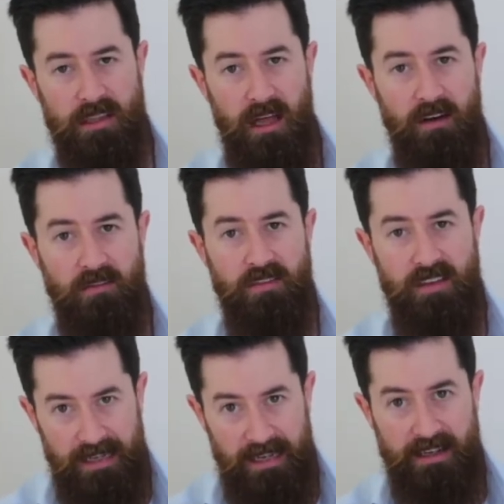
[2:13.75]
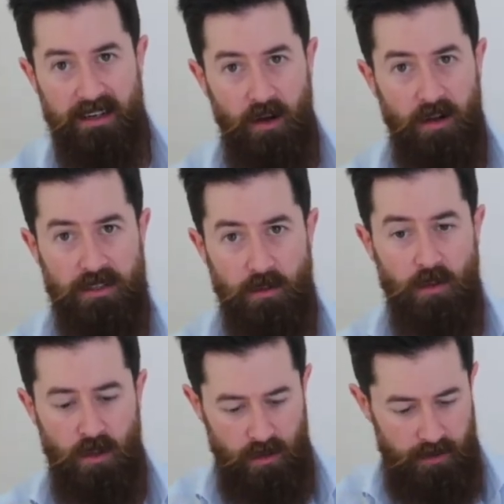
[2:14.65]
love in an ideal
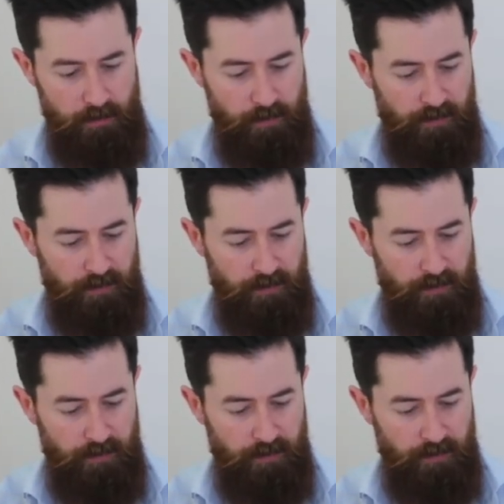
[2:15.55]
client?